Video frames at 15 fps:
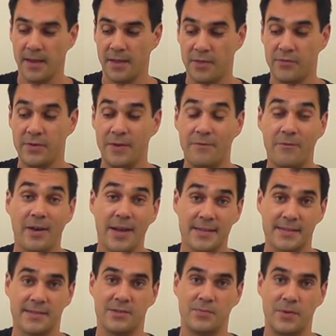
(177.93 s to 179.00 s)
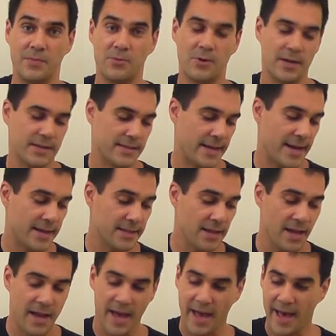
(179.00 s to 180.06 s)
3 frets to be more exact,
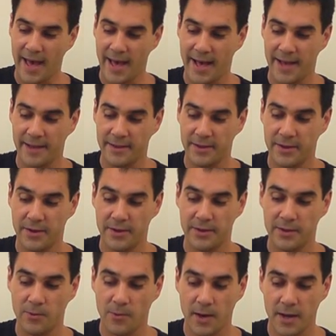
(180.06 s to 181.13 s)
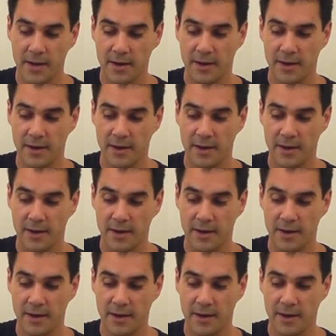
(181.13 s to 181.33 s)
and the one